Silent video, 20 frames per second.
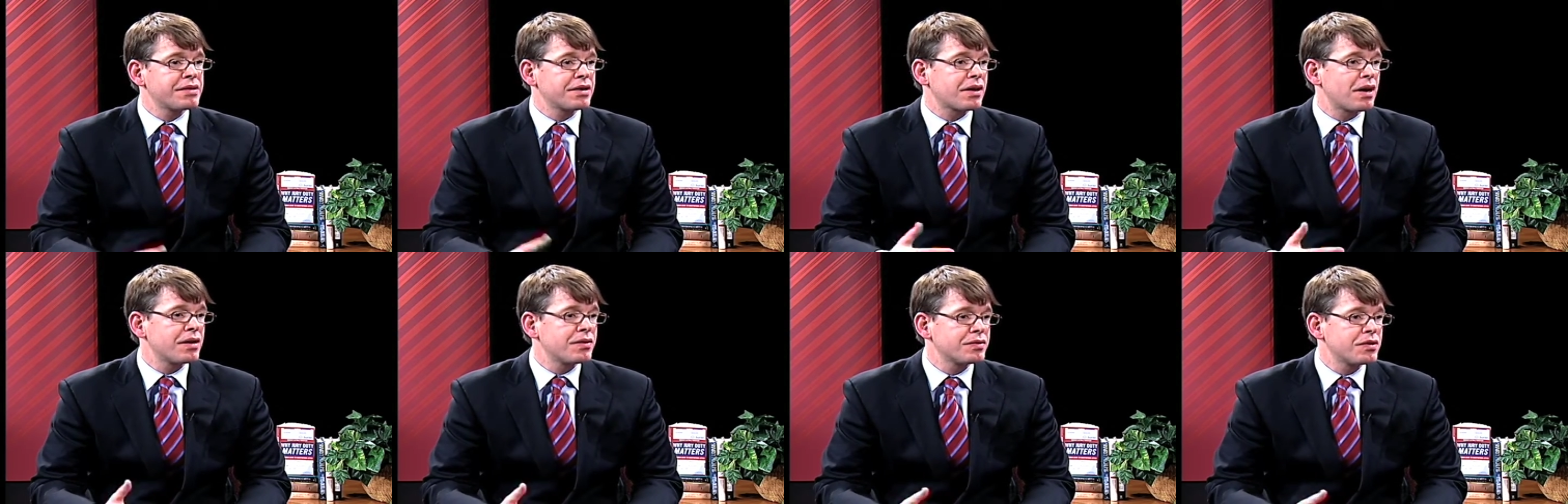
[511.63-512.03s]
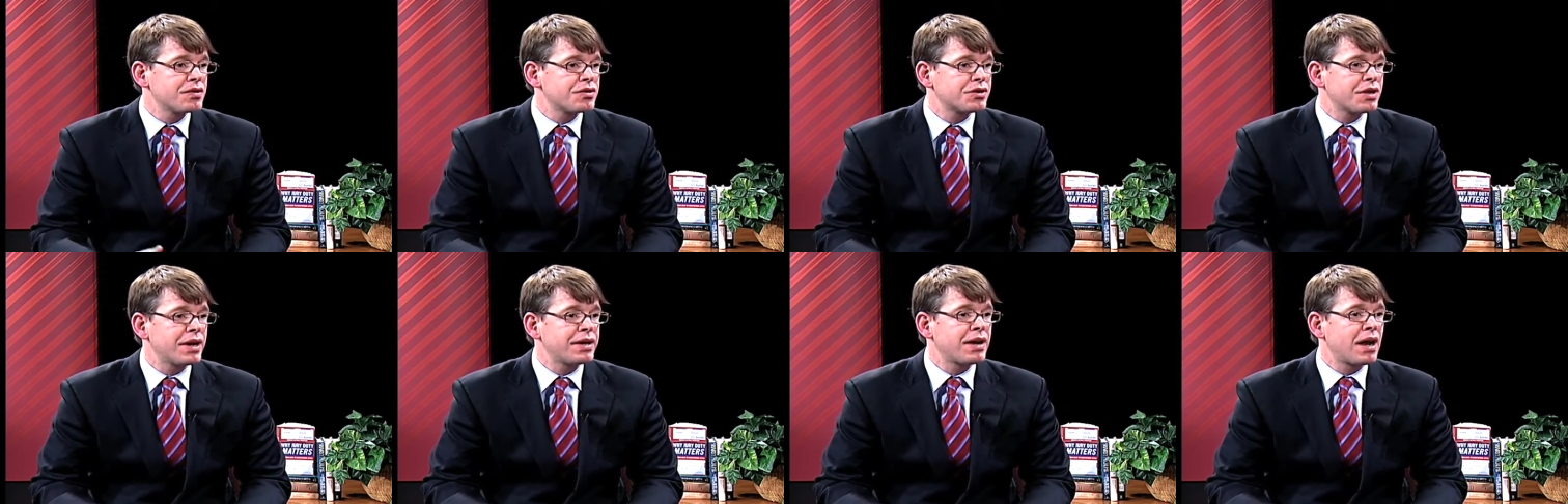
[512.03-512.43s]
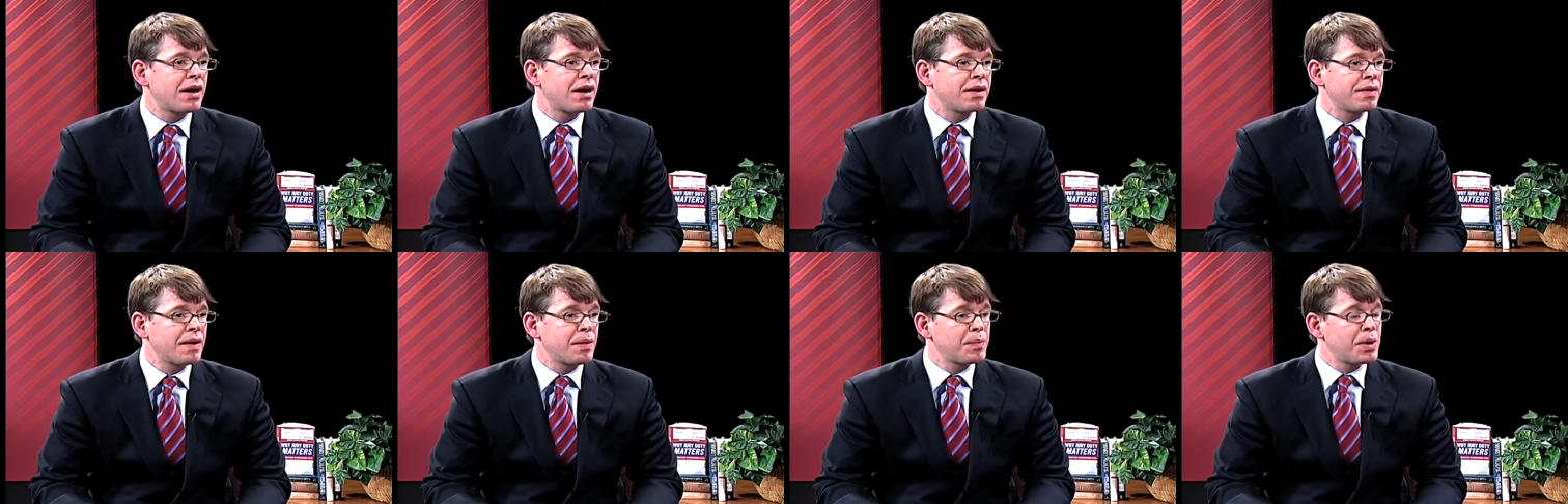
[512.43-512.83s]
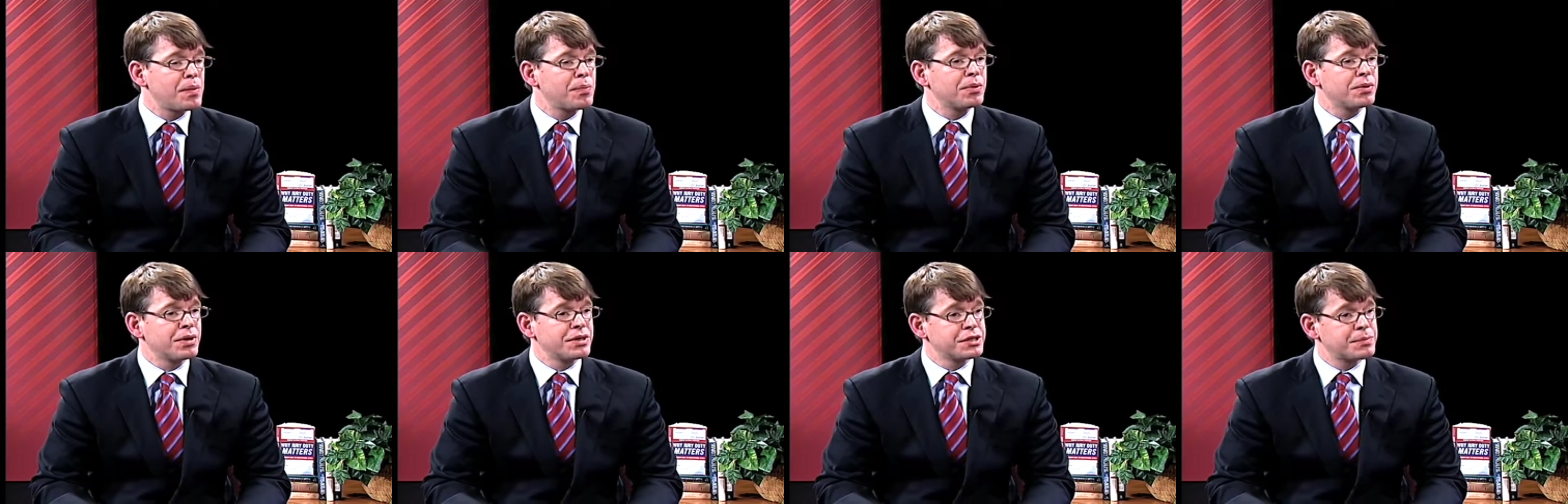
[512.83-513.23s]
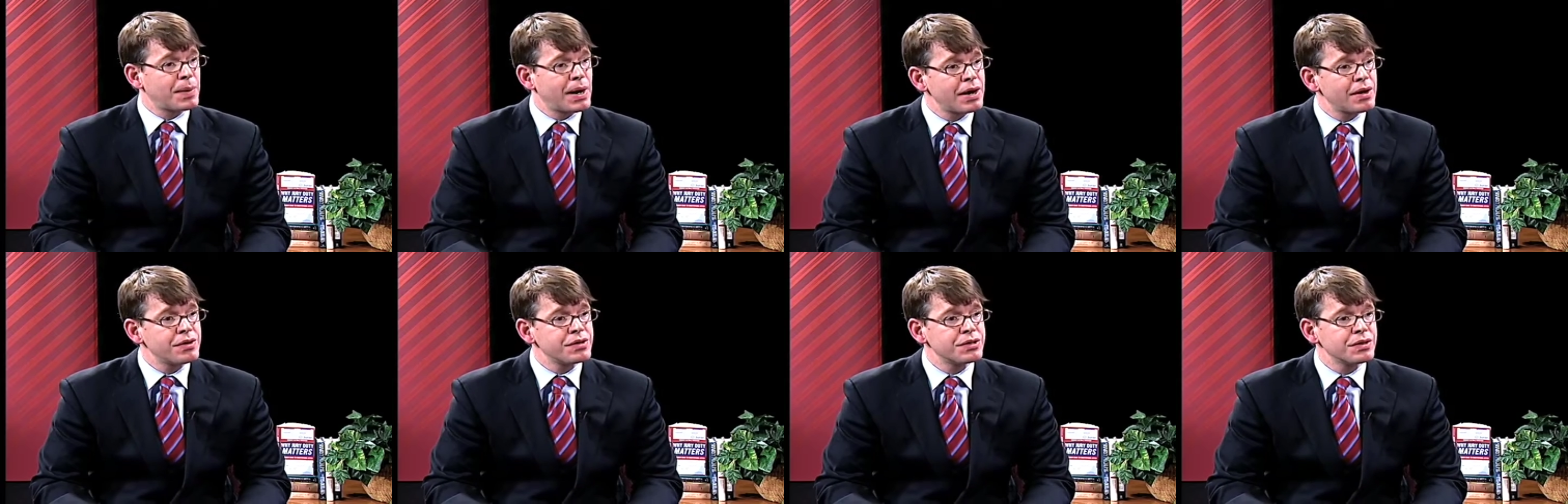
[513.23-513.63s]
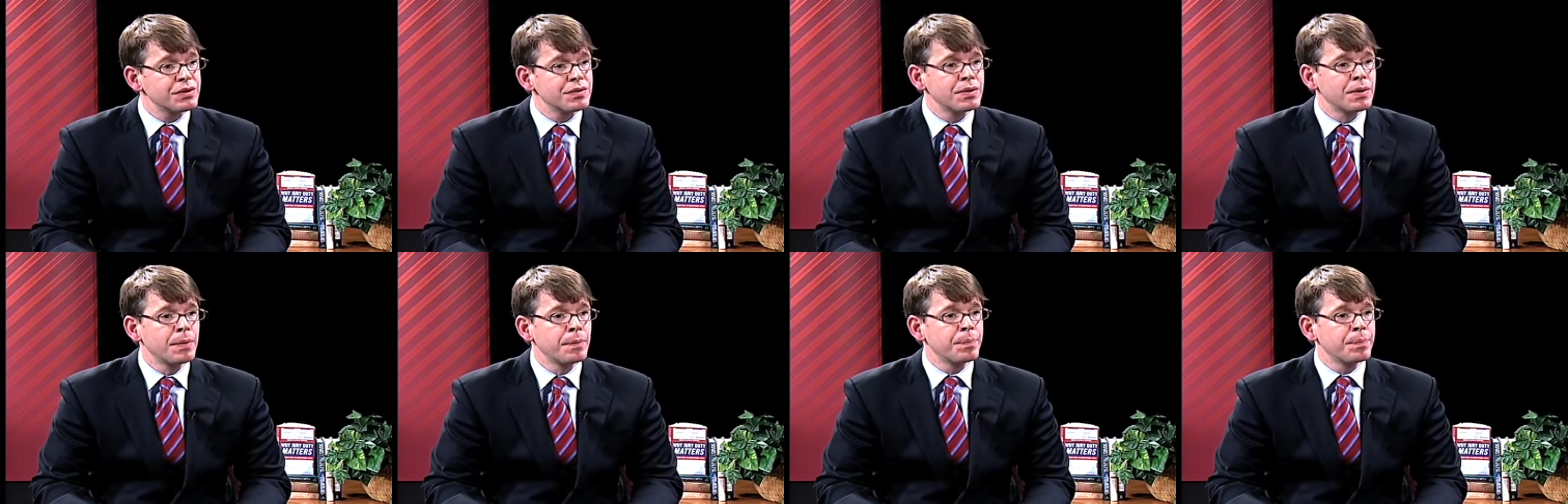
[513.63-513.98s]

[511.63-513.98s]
a constitutional identity that people aspired to,